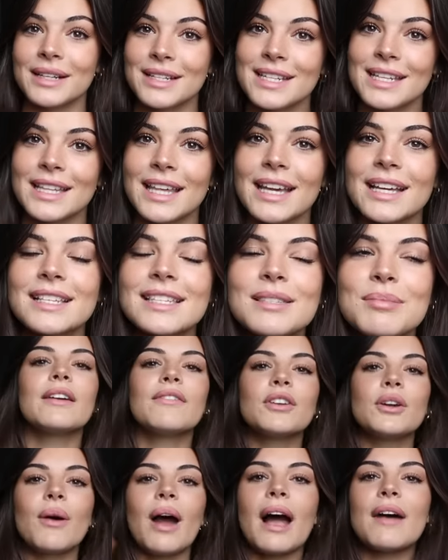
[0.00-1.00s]
into this.
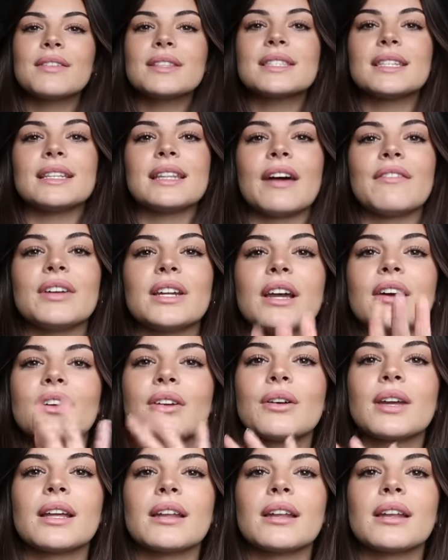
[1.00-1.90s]
If you haven't seen that video,